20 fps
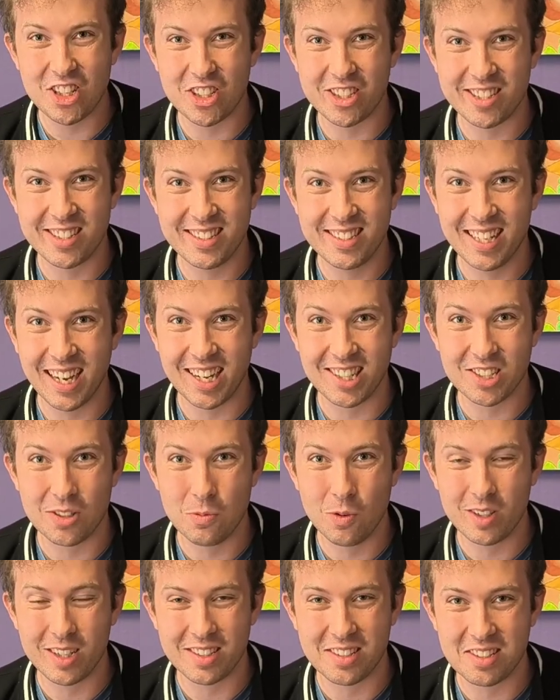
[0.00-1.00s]
just
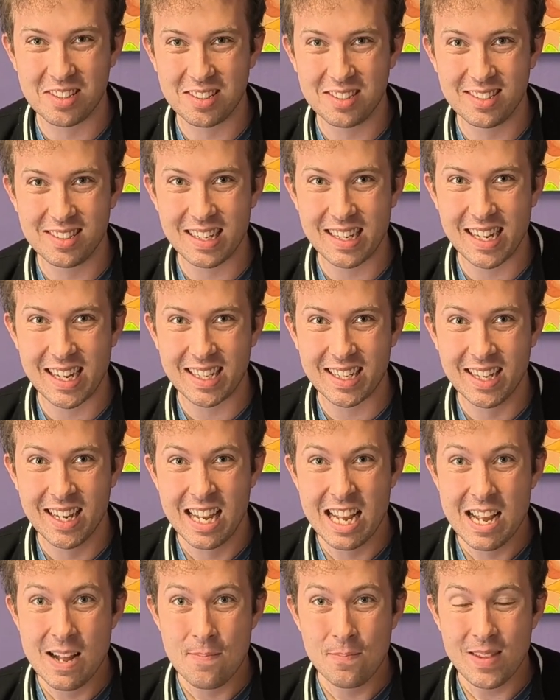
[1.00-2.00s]
doesn't want to stick,
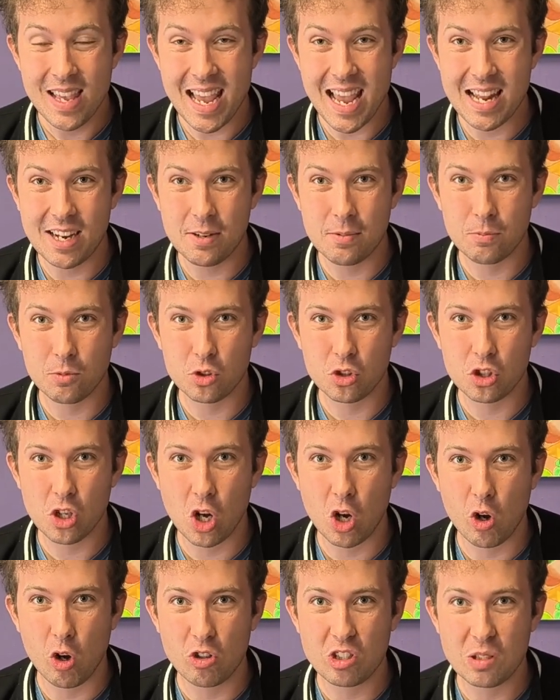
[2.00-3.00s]
and in
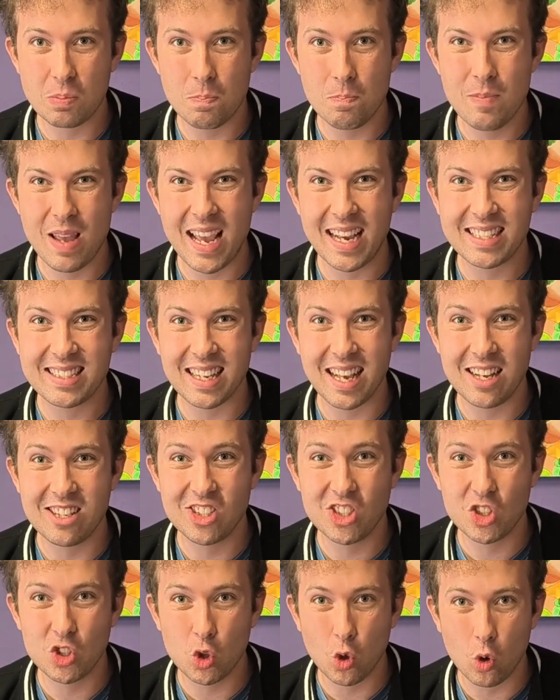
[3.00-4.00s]
result makes a
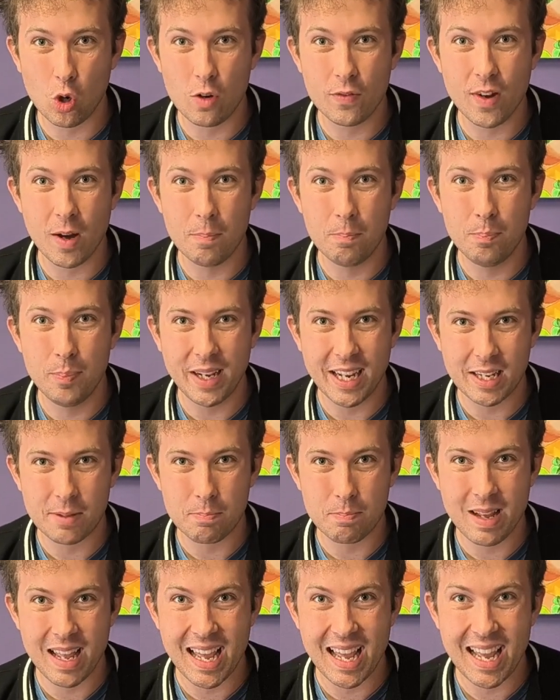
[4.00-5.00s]
sort of a
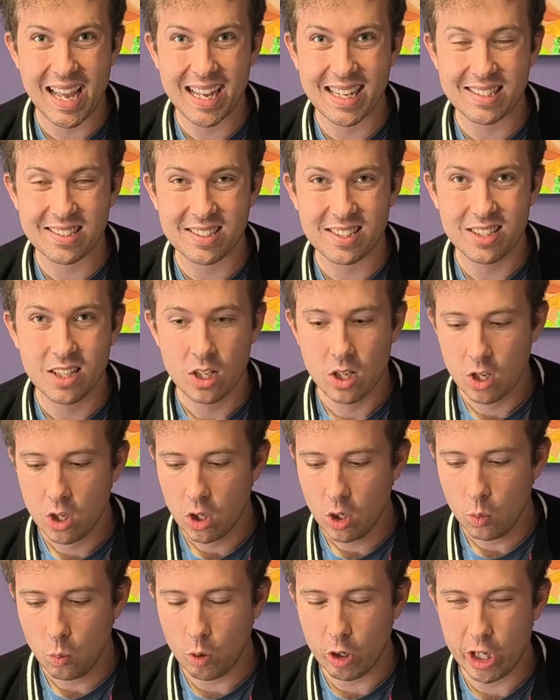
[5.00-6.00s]
big mess,
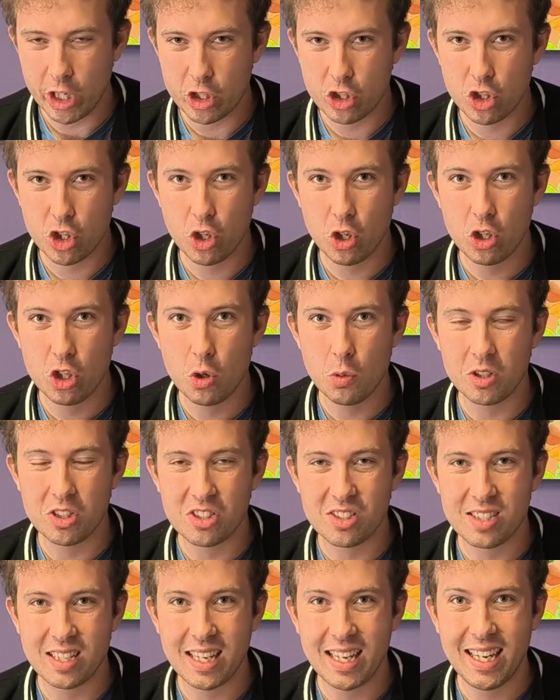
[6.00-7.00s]
which you would
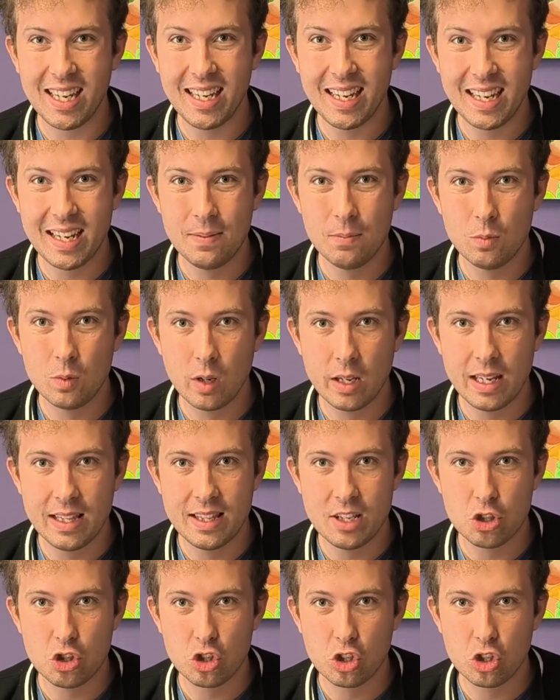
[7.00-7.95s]
see in this